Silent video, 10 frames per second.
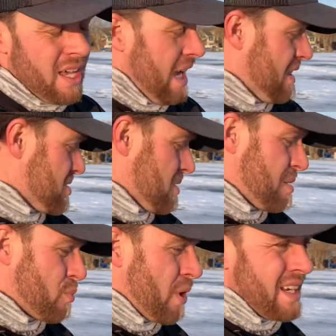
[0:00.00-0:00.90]
and let's try to
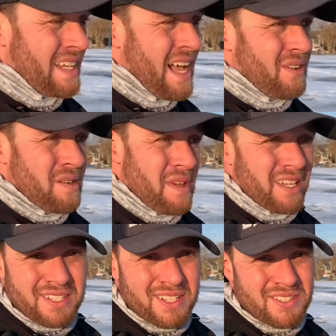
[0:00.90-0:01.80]
break down and make
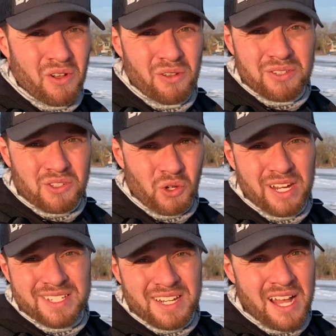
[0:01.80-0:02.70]
sense of all this
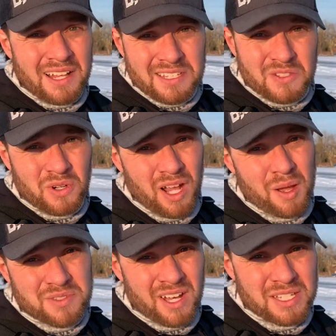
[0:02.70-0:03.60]
crazy nonsense when it
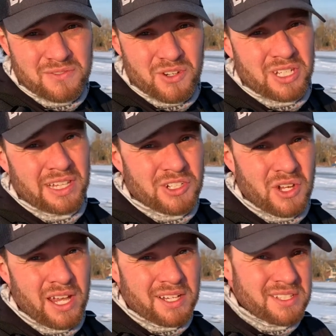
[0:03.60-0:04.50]
comes to ice fishing
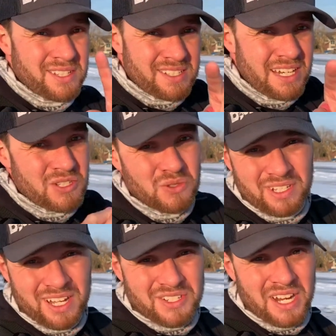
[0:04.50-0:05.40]
electronics. Stay tuned, you
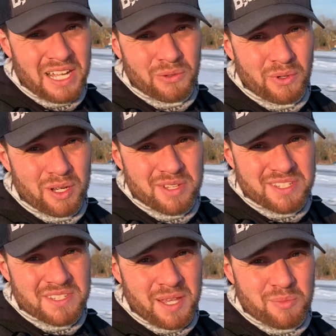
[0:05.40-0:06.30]
guys are not going to want to miss
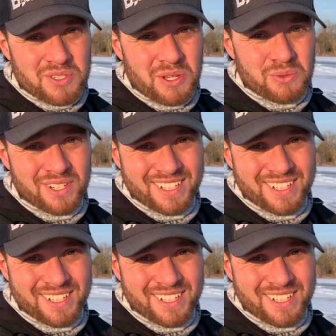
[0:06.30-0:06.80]
this episode.